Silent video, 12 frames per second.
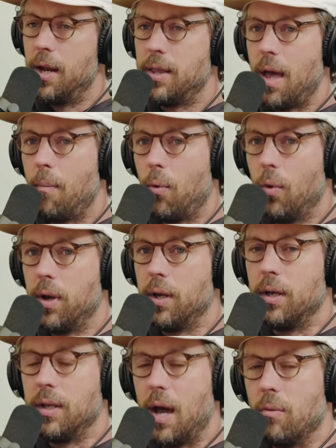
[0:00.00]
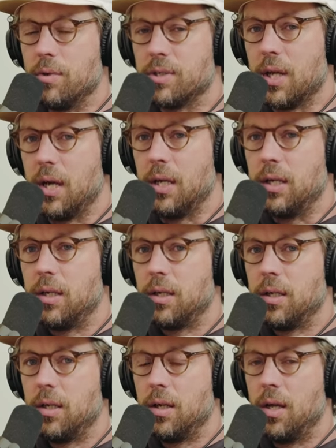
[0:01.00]
And at that point, that was like
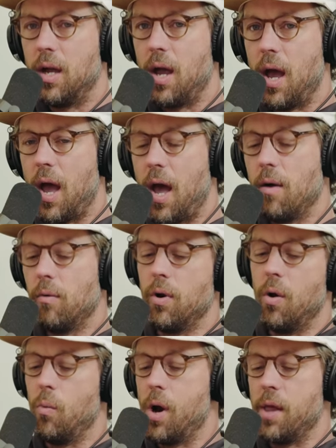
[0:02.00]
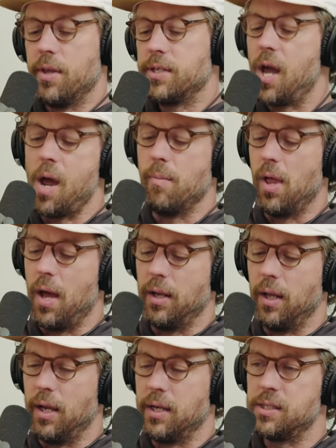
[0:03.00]
I, I don't know on the
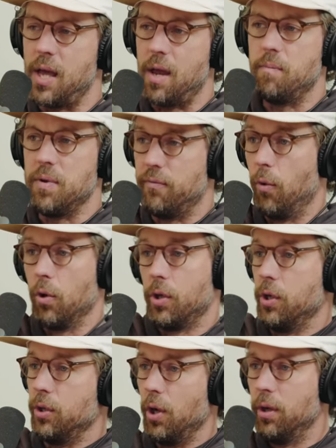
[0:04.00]
timeline, like is that before Good